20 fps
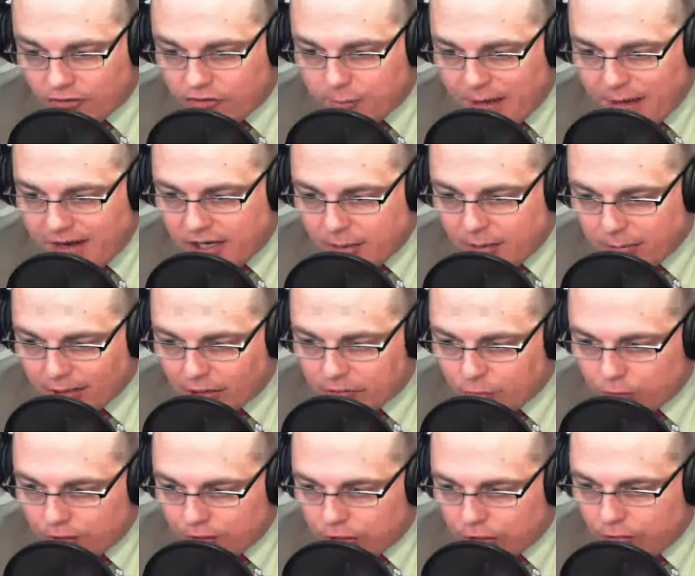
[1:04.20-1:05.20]
spending bill to
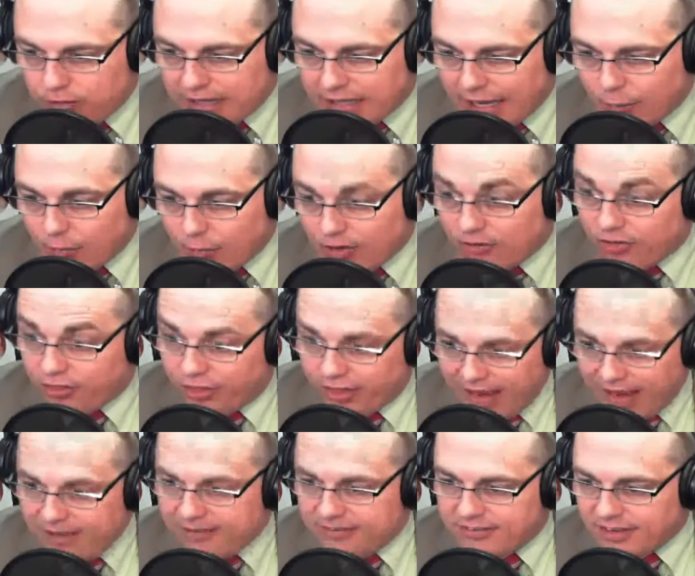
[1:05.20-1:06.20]
include language
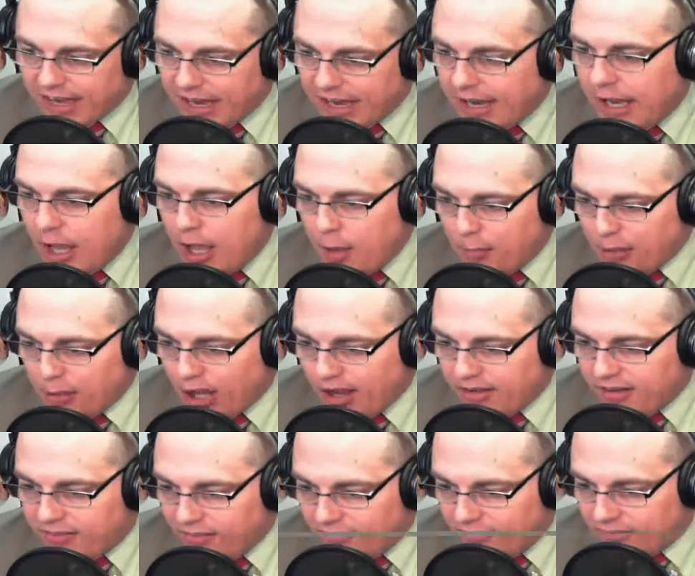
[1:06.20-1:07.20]
they say
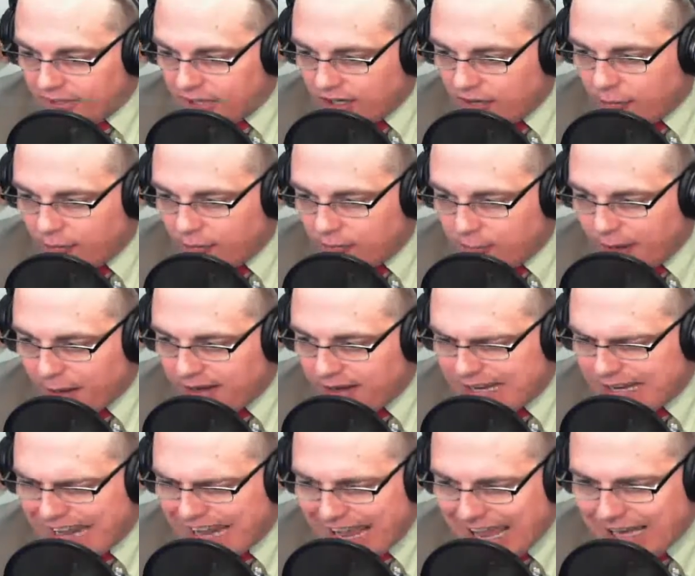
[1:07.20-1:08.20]
blocks the city from
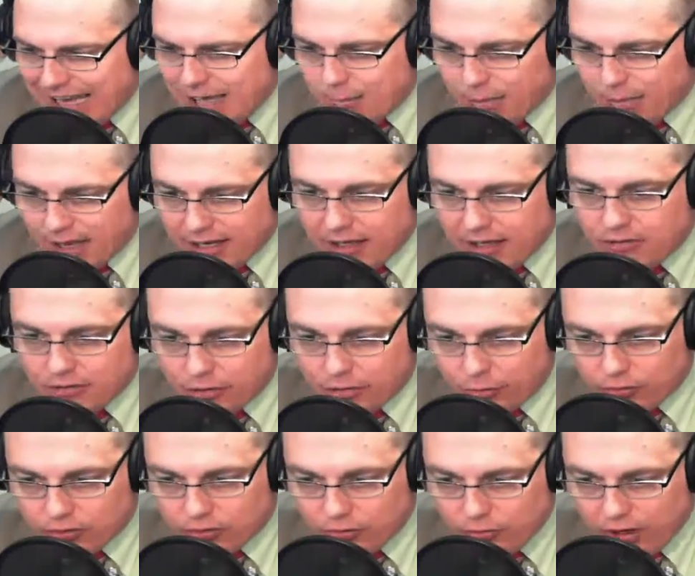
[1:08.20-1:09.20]
spending any money to
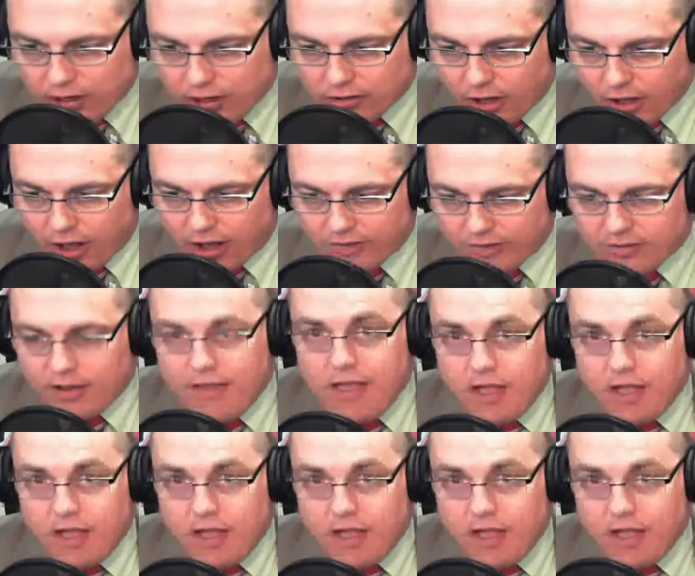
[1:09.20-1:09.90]
loosen drug laws.